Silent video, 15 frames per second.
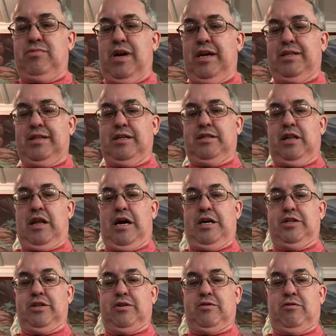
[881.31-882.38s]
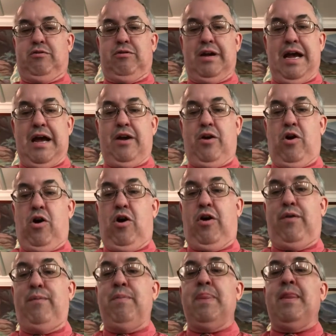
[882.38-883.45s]
thinks it's logical at
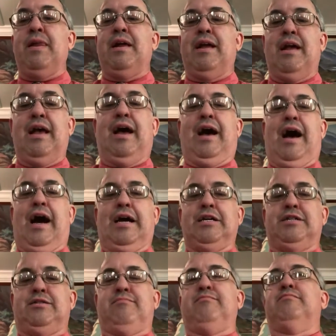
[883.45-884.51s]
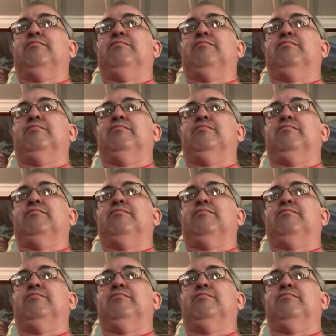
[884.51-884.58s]
all. I